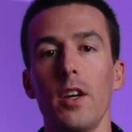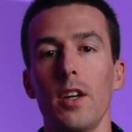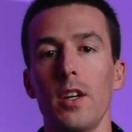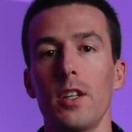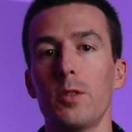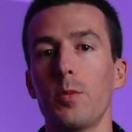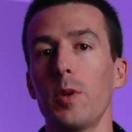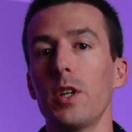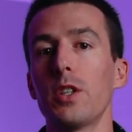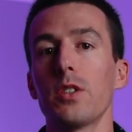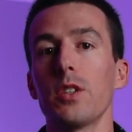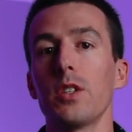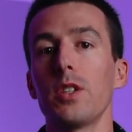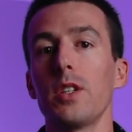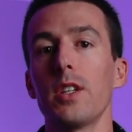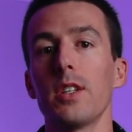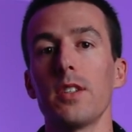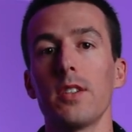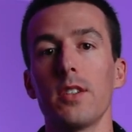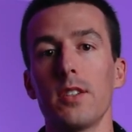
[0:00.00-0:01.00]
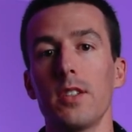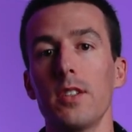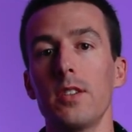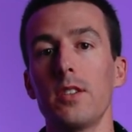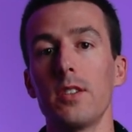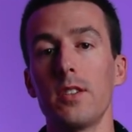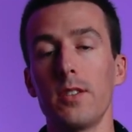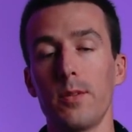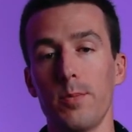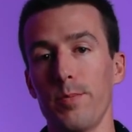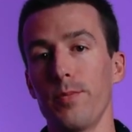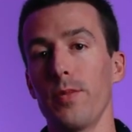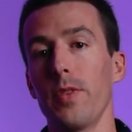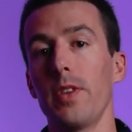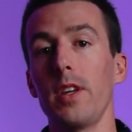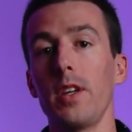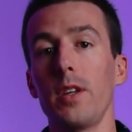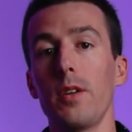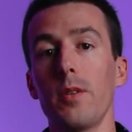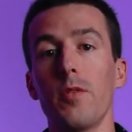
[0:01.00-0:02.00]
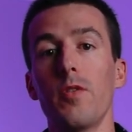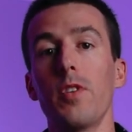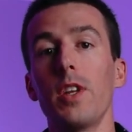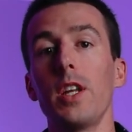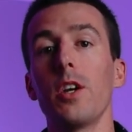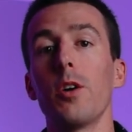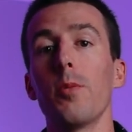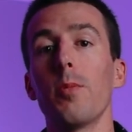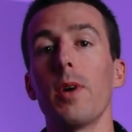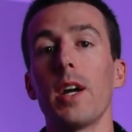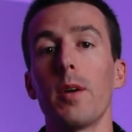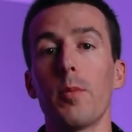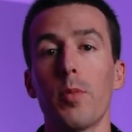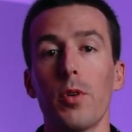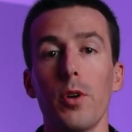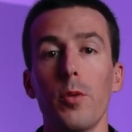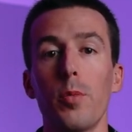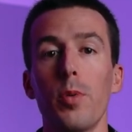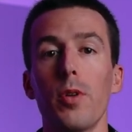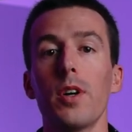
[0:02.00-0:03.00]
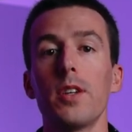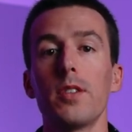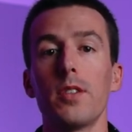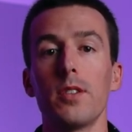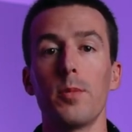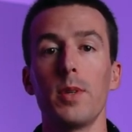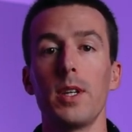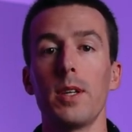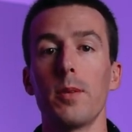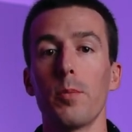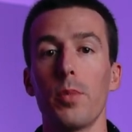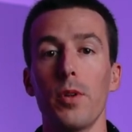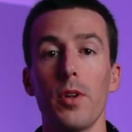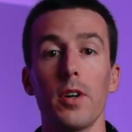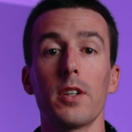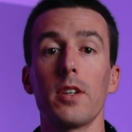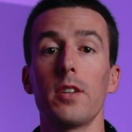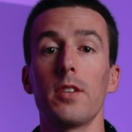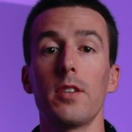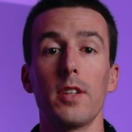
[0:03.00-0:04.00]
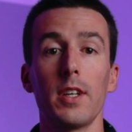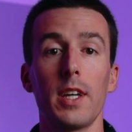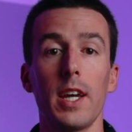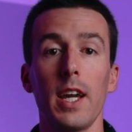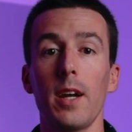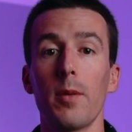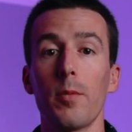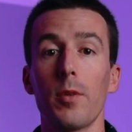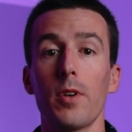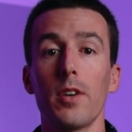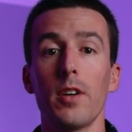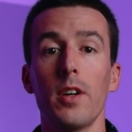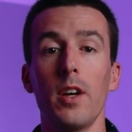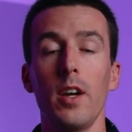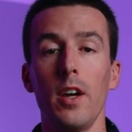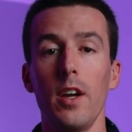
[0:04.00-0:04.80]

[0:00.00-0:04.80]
especially since it's the Video Mic Pro Plus is being plugged into the camera.